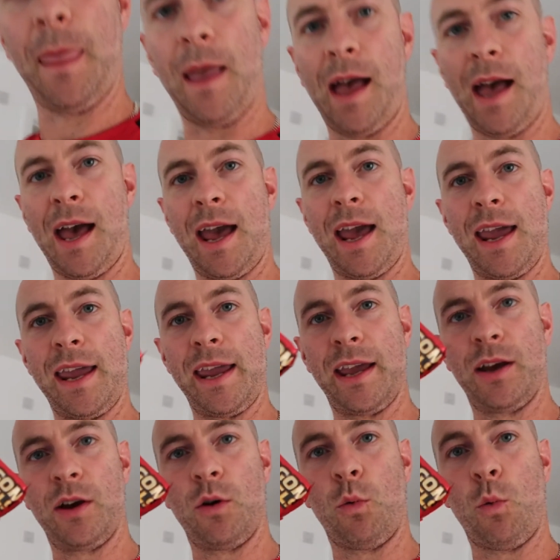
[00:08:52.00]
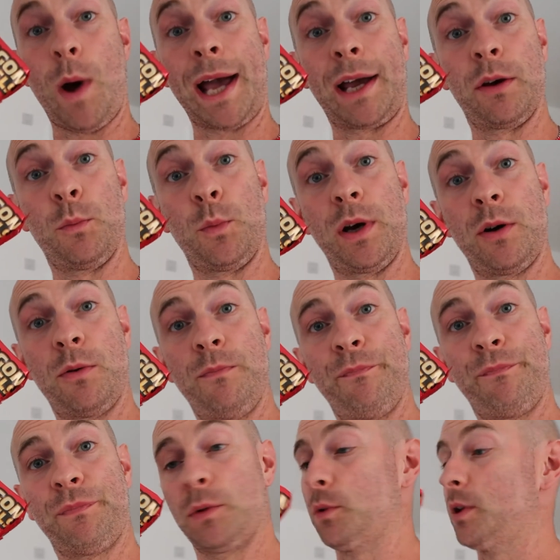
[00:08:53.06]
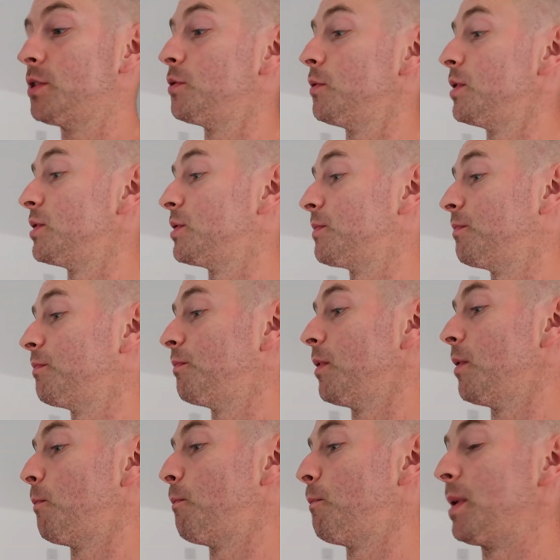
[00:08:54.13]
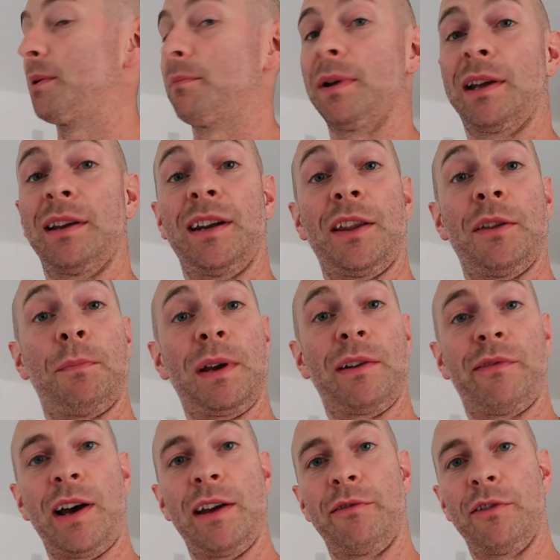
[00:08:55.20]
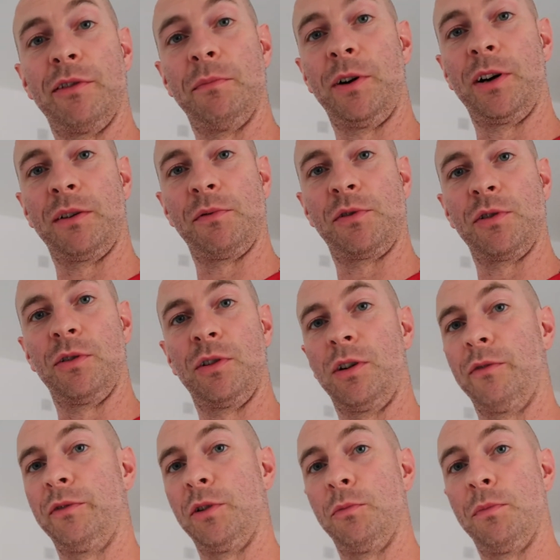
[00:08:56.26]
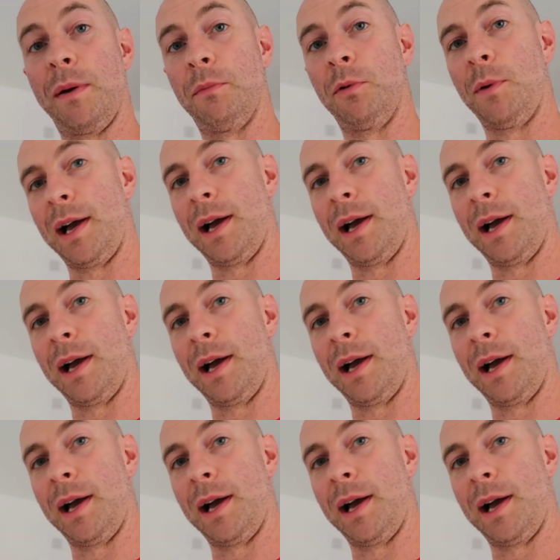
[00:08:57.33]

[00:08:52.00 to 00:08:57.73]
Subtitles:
a Wagon Wheel, which was big, another big favourite of mine. I'm sure a lot of you remember